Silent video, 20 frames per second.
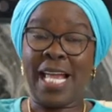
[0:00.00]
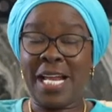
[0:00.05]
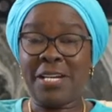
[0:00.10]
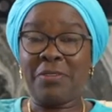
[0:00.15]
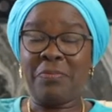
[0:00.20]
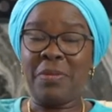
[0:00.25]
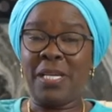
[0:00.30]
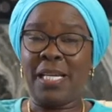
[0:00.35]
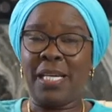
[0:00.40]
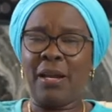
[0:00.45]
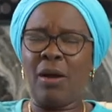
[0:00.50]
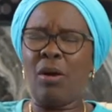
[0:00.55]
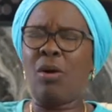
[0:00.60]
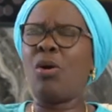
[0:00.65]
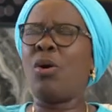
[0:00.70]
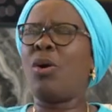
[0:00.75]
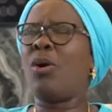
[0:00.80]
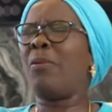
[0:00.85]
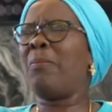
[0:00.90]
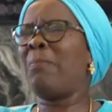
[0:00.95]
me?
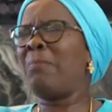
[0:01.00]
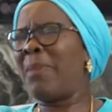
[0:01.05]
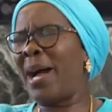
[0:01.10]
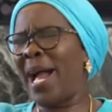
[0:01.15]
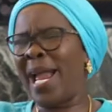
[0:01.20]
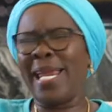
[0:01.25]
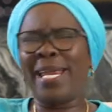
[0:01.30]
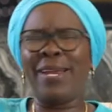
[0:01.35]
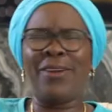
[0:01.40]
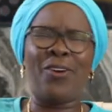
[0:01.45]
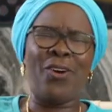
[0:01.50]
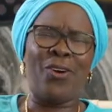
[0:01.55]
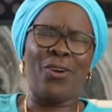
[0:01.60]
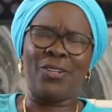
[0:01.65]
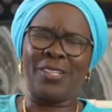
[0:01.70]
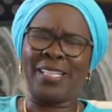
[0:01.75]
Oh my God.